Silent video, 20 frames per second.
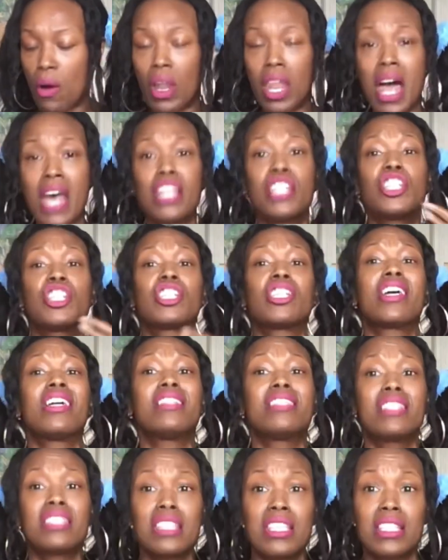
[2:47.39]
A lot of
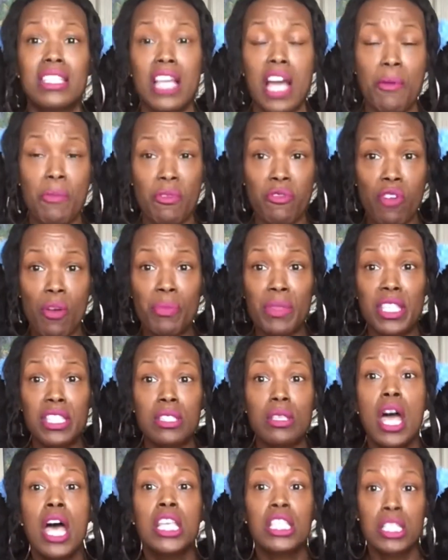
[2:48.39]
jealousy is coming from
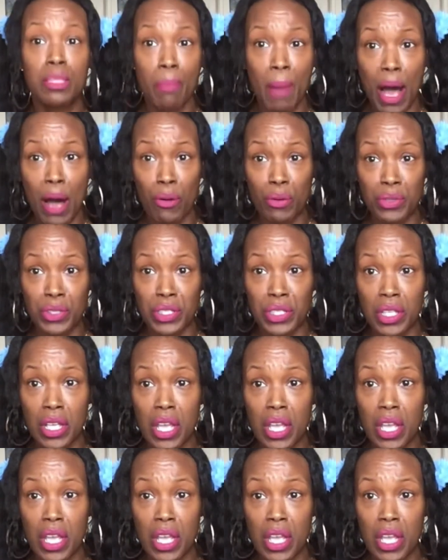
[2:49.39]
this spouse.